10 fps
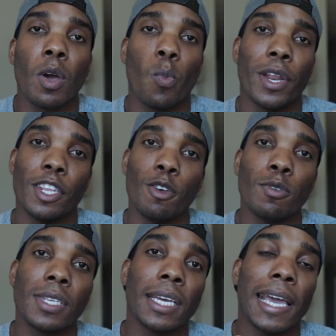when
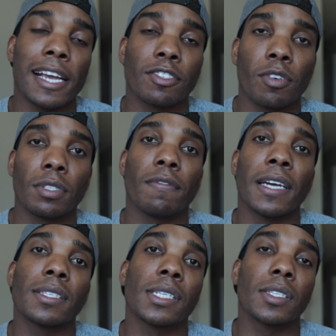using external
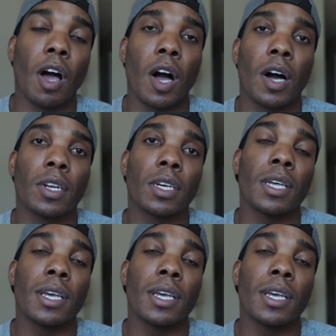devices on,